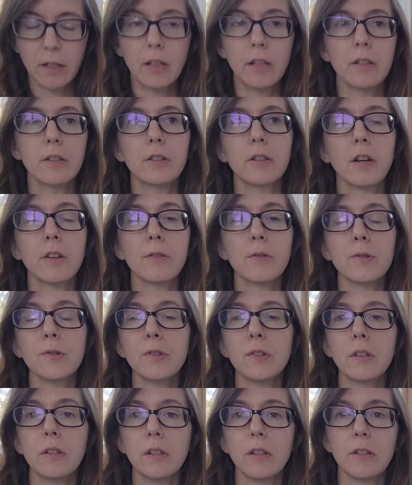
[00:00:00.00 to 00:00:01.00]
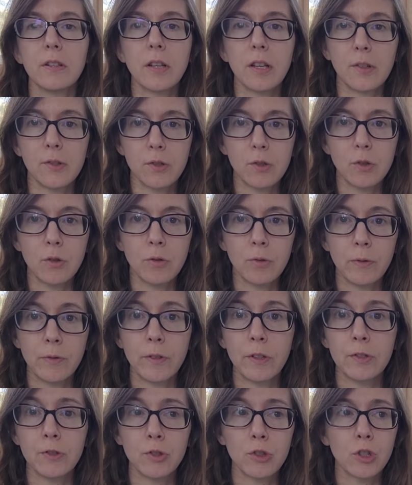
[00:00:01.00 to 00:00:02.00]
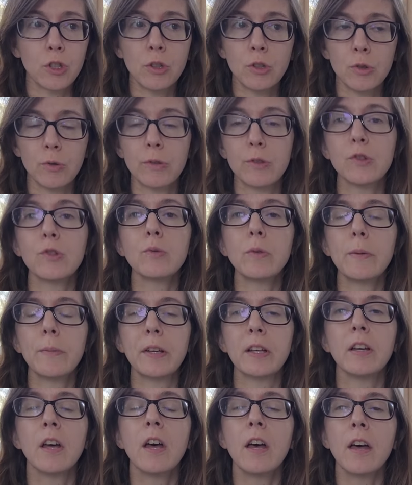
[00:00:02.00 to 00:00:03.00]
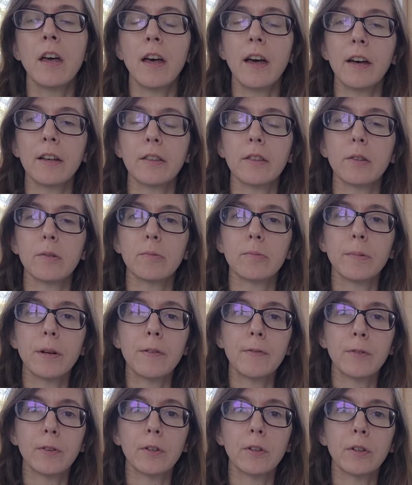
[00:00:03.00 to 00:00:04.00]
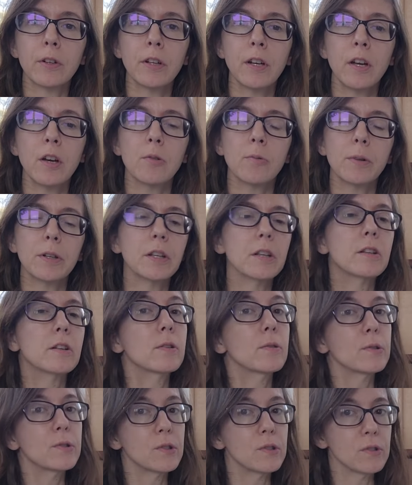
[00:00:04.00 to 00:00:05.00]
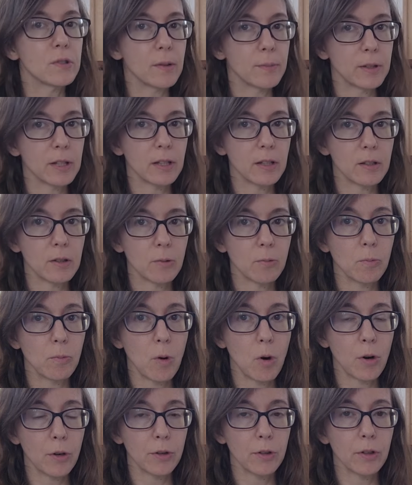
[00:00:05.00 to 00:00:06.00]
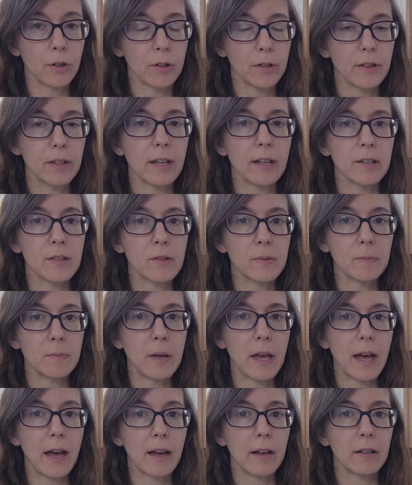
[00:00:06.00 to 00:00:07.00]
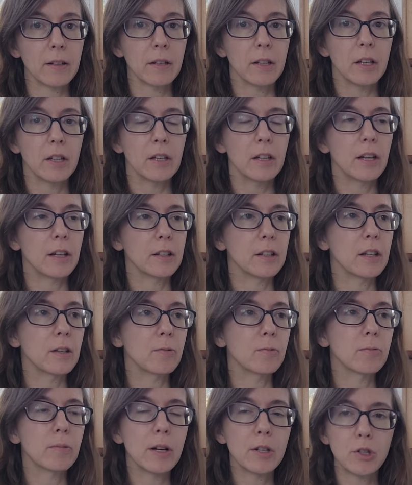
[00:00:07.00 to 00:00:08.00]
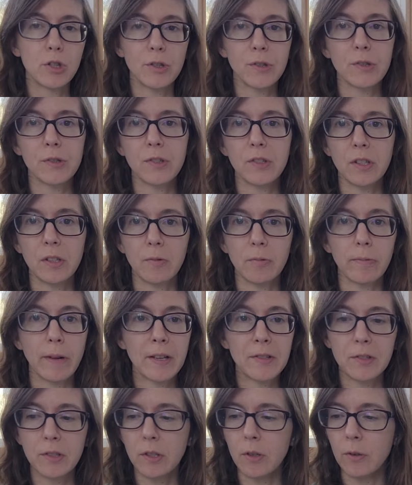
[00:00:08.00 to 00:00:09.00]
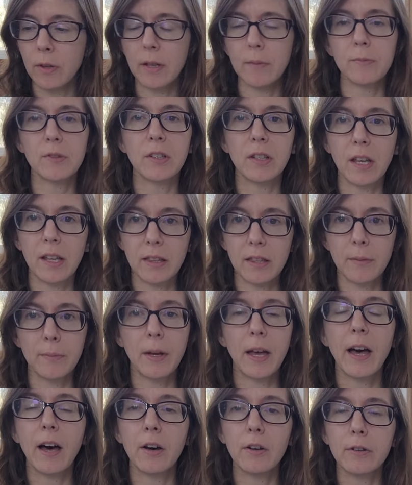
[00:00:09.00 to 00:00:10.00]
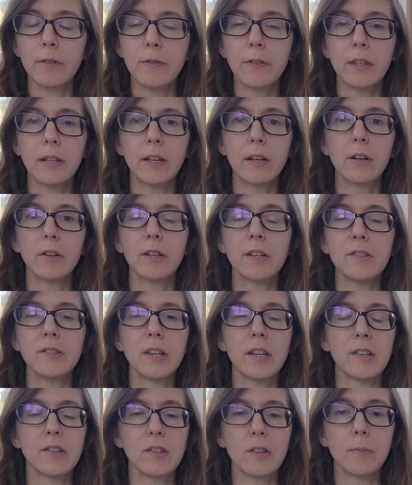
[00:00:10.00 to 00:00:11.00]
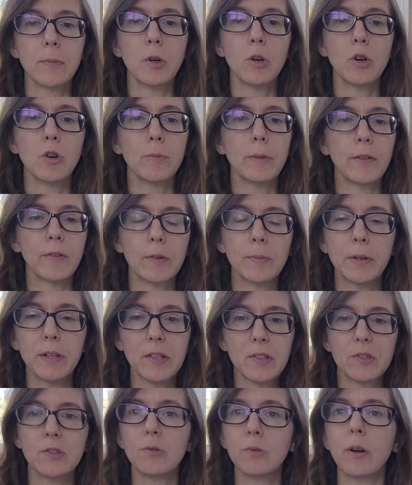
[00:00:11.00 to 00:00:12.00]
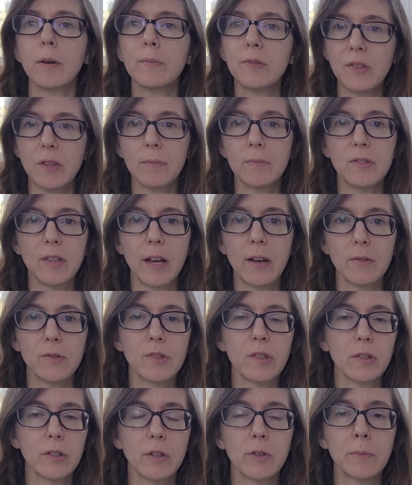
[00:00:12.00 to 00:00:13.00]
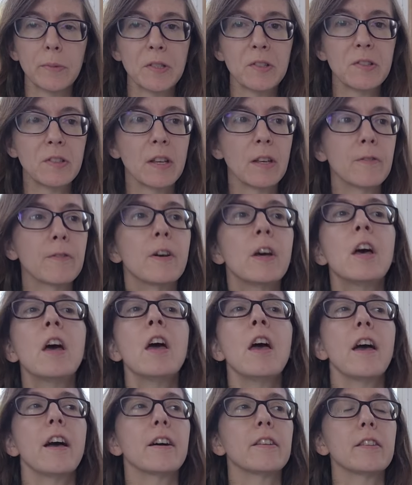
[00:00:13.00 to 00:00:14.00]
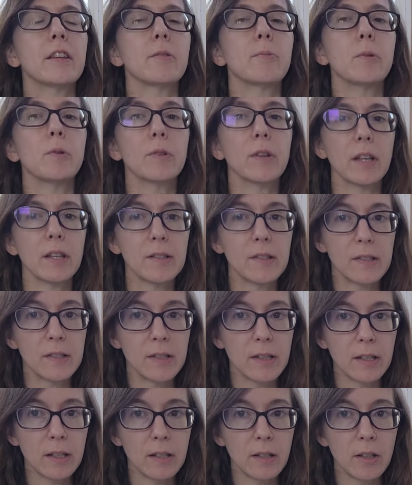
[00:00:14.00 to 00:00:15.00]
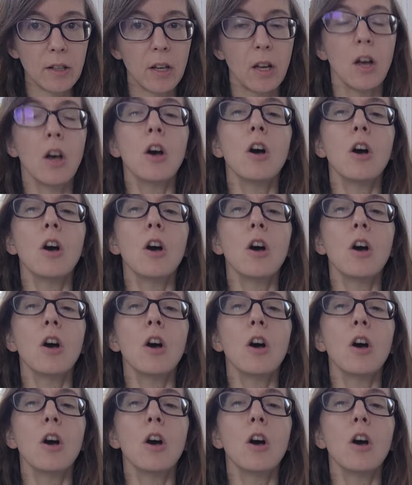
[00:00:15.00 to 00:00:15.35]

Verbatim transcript: In another scene, he takes two of his children swimming at the river, when he notices something in the water that is bad. And he rushes to rescue them, to get them out of there. He takes them home. Everybody scrubs them down so they'll be safe and they won't get sick.